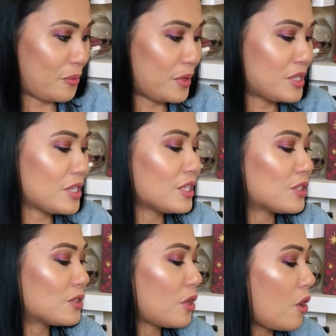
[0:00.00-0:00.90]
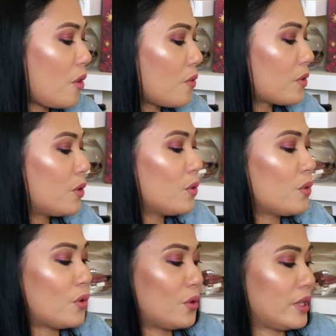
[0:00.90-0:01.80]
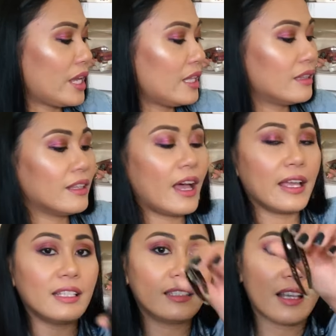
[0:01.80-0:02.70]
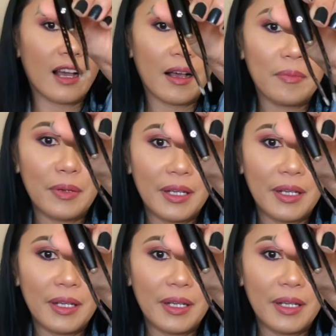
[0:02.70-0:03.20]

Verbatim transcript: which is so cool. It lights up.